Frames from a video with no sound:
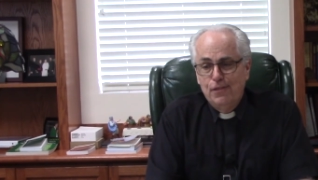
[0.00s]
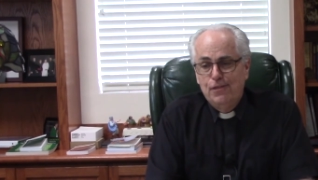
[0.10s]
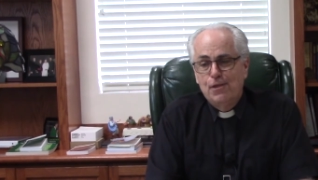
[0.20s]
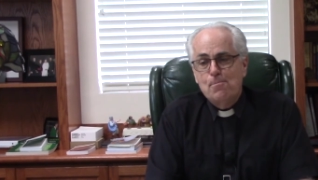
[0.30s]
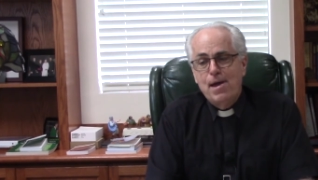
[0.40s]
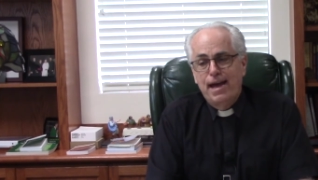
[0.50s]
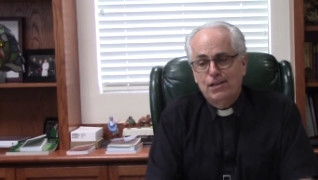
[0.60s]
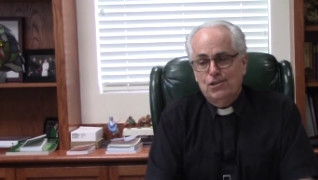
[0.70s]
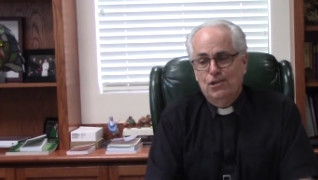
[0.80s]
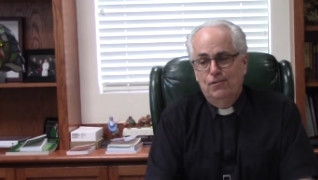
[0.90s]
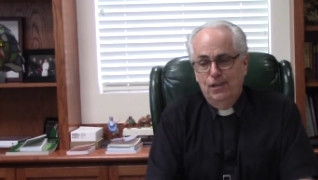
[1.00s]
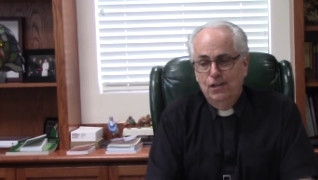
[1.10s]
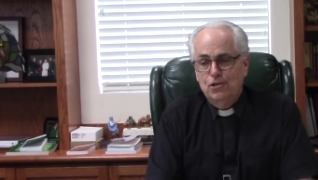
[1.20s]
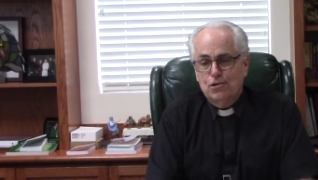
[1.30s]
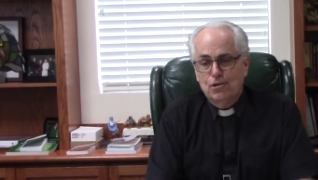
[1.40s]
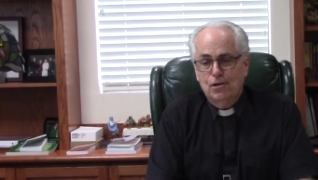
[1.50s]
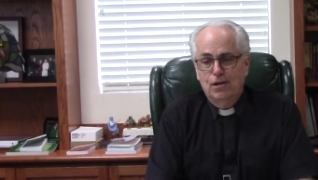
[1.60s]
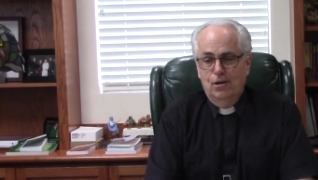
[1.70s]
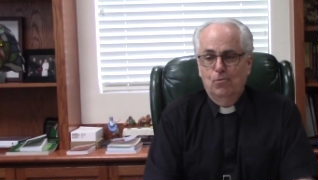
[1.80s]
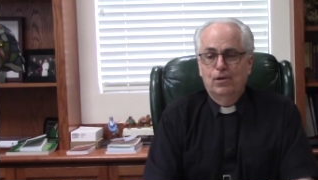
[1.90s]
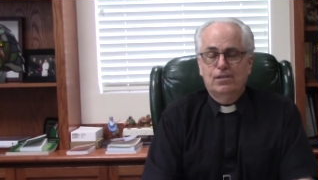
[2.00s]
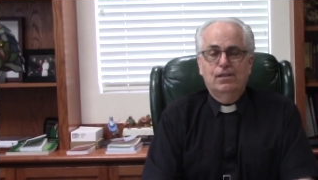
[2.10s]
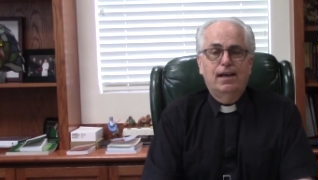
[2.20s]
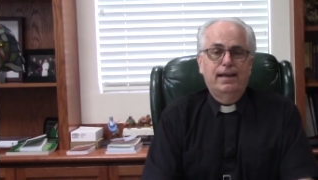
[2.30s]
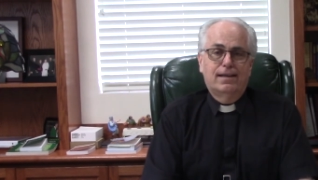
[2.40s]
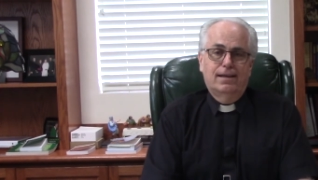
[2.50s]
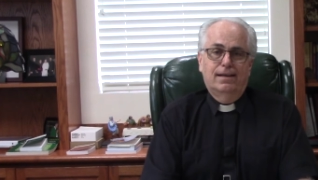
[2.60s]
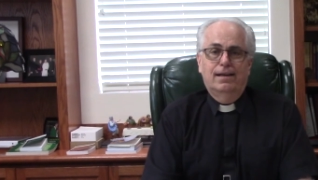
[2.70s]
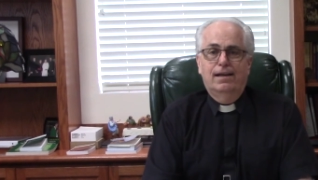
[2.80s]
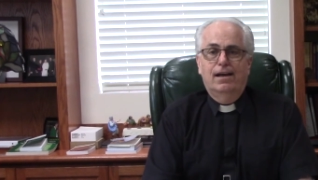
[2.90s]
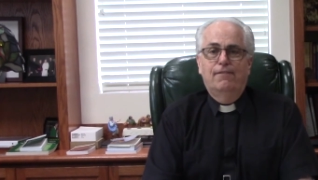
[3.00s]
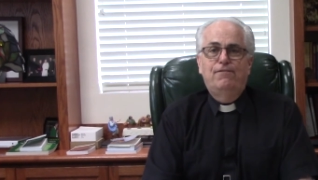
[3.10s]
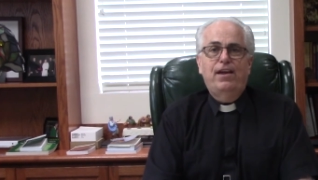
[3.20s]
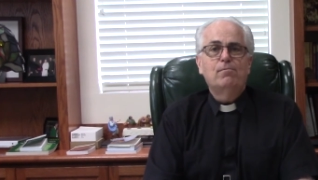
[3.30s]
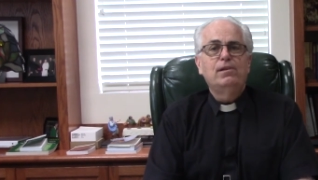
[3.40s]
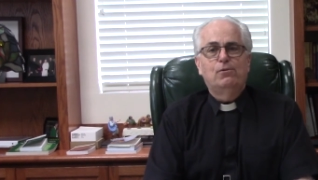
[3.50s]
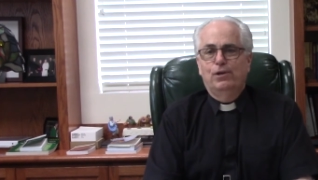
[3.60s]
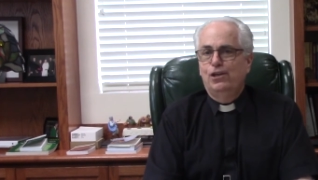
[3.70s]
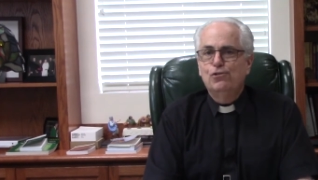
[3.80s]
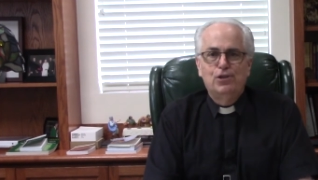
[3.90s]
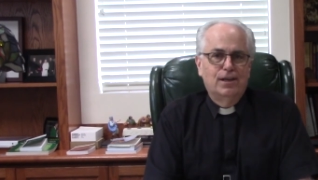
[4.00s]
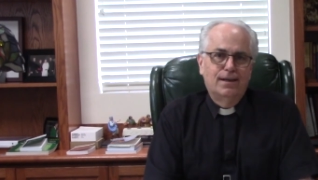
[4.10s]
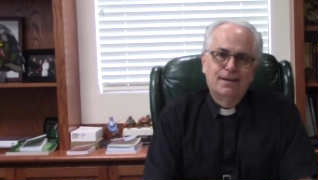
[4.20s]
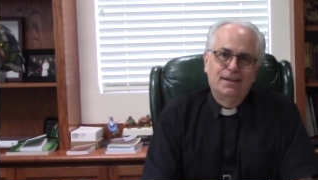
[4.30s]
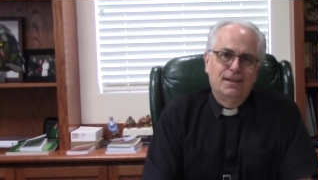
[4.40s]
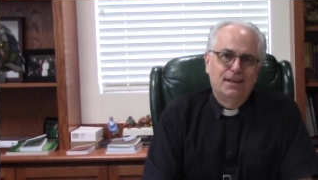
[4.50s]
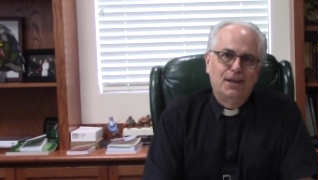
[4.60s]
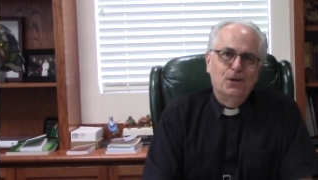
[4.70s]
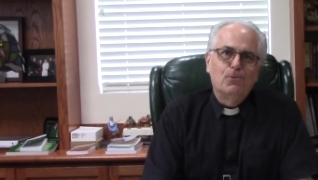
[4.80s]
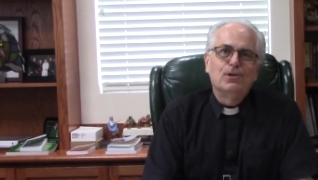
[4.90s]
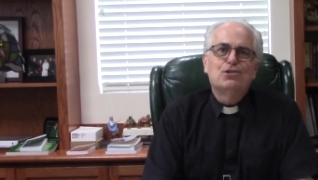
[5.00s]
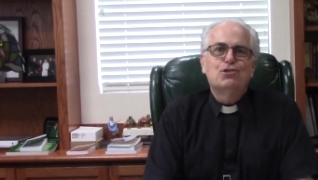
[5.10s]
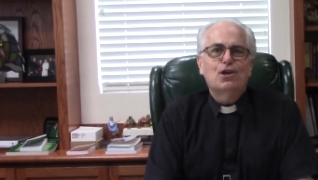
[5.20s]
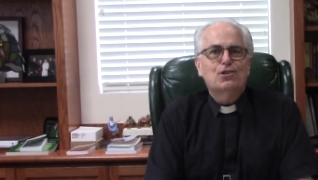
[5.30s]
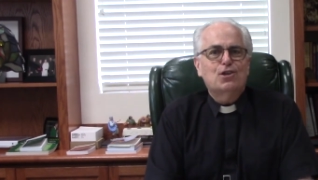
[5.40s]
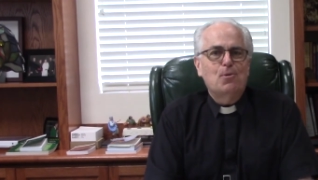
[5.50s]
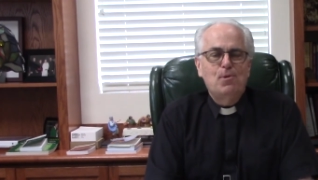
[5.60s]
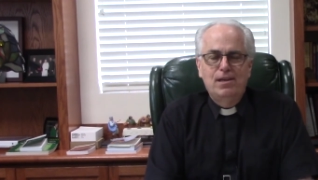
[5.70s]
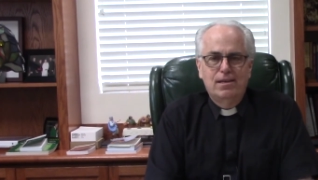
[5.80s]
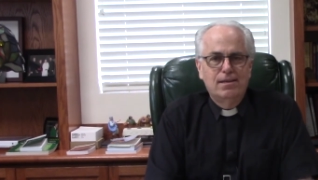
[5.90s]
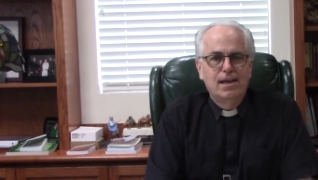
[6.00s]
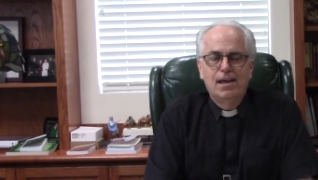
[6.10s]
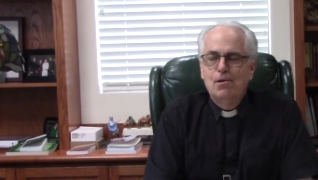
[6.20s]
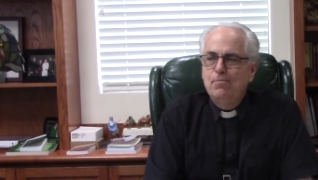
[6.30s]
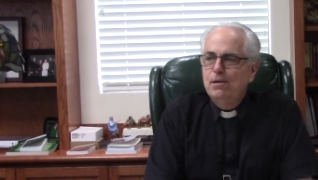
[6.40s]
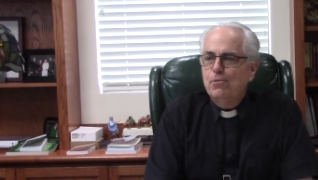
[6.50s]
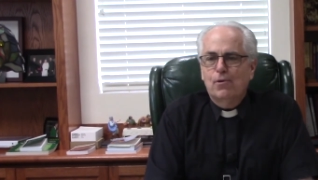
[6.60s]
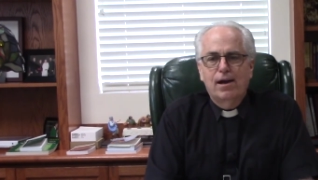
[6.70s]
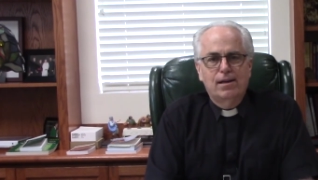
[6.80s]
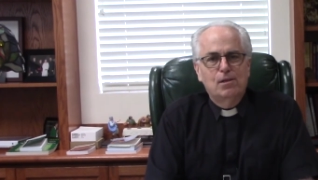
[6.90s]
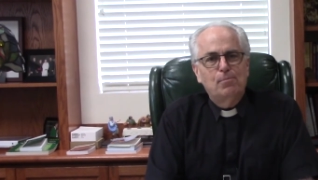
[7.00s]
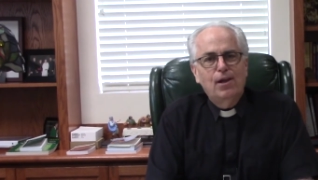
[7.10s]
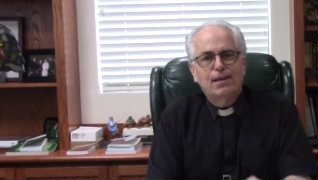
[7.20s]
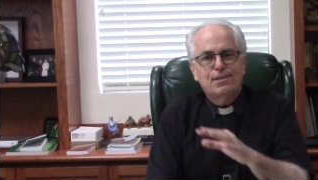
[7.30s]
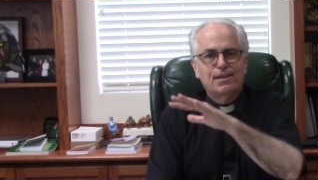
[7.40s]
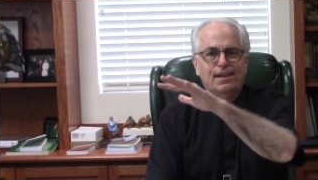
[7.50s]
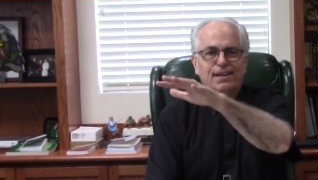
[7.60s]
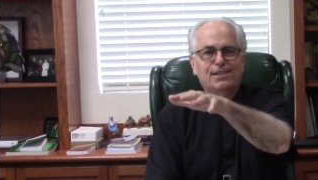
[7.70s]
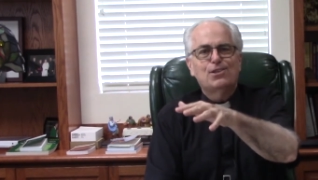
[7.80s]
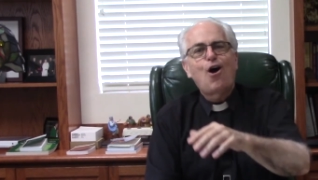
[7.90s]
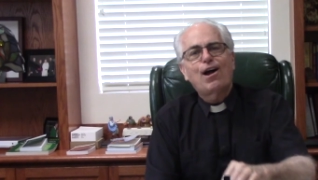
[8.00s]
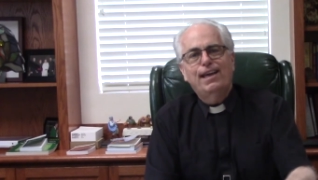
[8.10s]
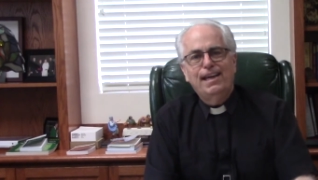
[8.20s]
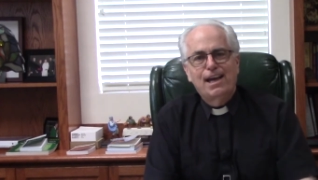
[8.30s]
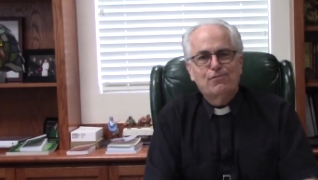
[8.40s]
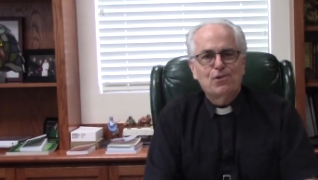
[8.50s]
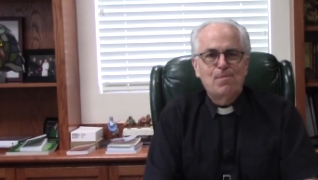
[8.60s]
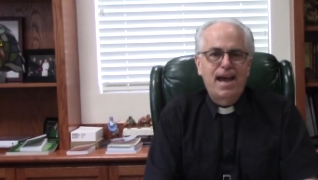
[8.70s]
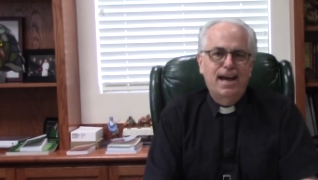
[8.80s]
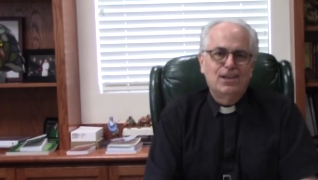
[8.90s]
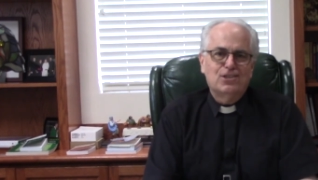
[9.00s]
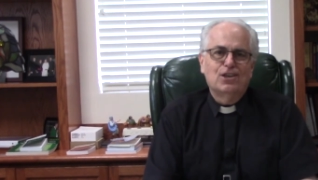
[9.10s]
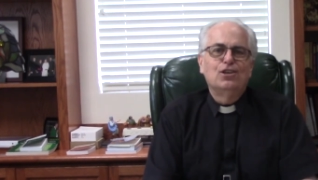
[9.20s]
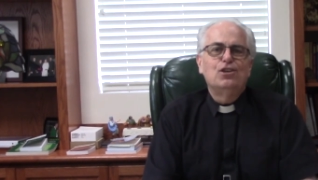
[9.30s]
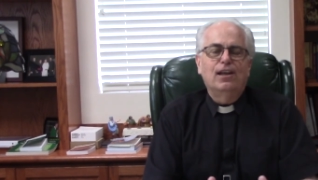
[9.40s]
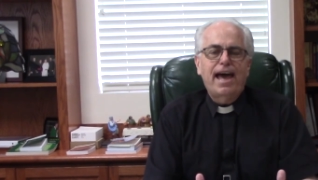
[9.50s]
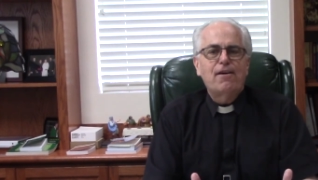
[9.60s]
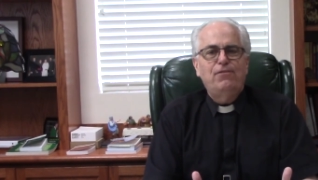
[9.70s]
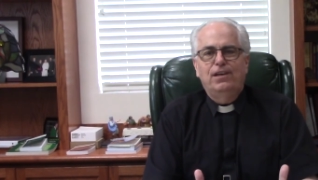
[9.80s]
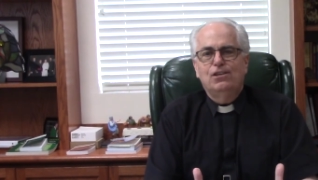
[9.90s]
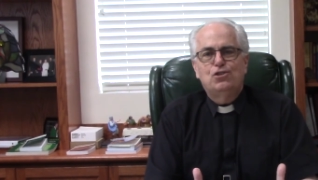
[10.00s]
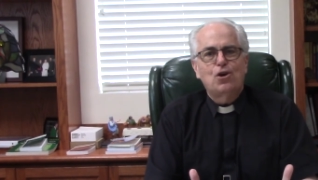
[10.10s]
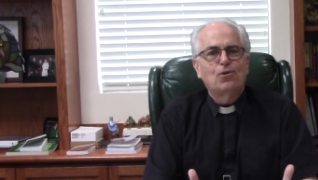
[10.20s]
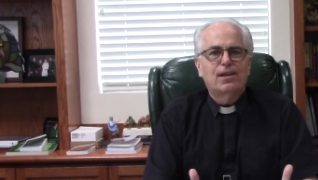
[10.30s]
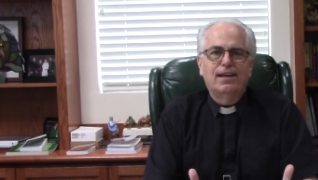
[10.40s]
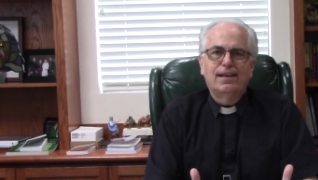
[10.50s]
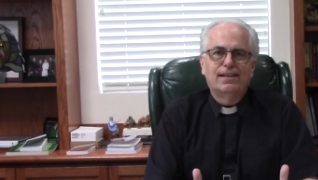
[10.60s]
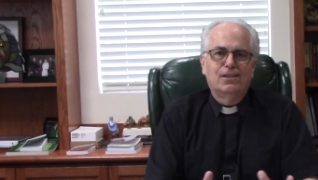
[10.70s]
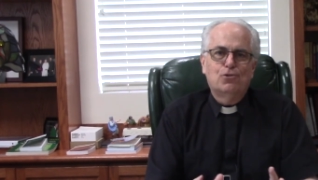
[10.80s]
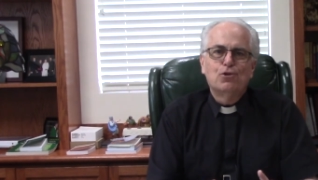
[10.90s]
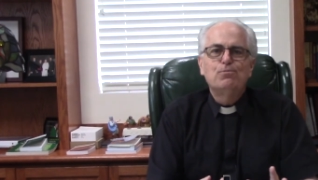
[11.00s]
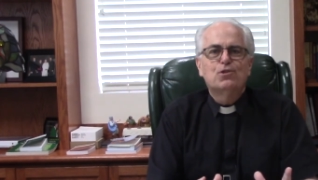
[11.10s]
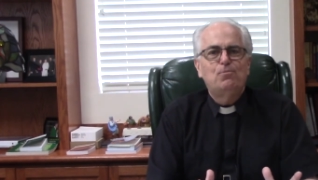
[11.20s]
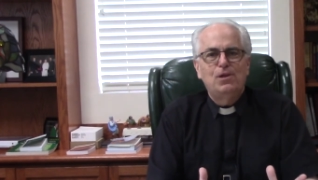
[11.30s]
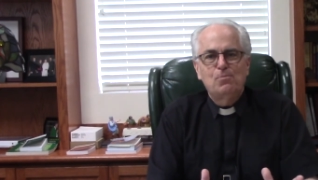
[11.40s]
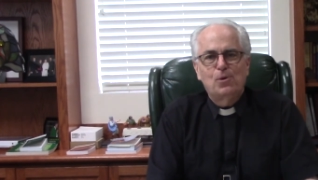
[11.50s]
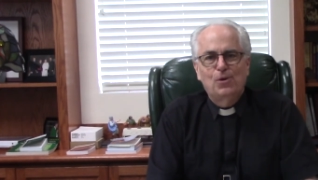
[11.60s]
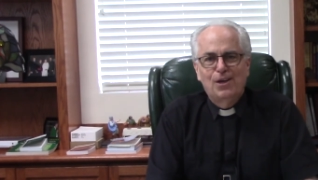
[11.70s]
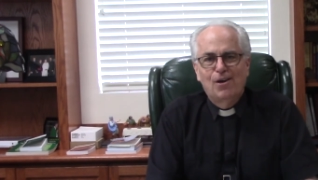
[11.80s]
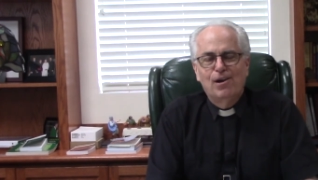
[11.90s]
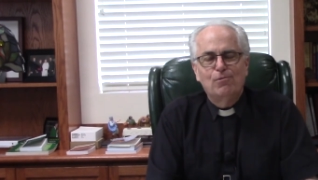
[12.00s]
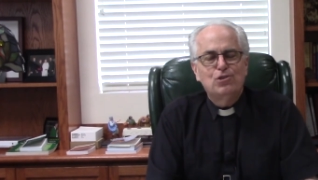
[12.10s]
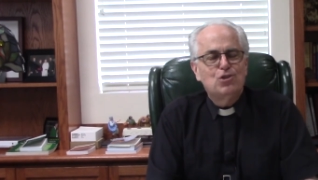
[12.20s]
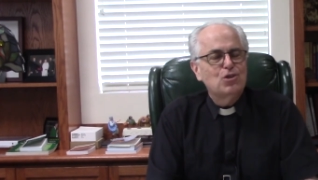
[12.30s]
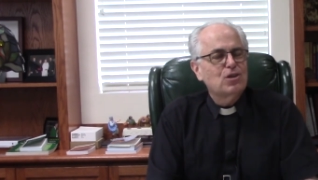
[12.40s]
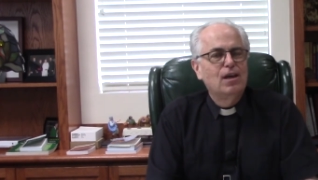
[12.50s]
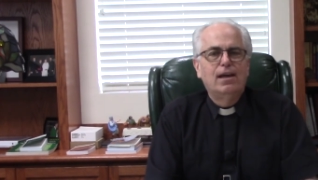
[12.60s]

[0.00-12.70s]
the Mass of Easter was like a family reunion it was just amazing. People were out in the plaza talking after Mass, laughing, joking, groups of people. You know, it was just,